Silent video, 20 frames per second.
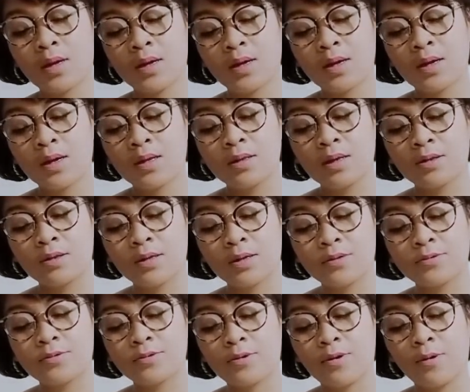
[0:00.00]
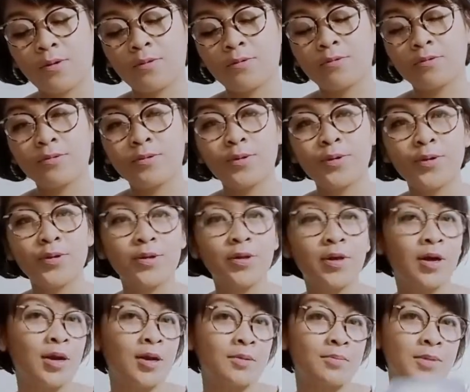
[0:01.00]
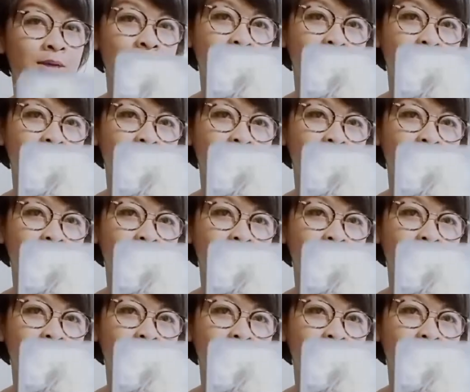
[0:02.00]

the third row, the Hermit,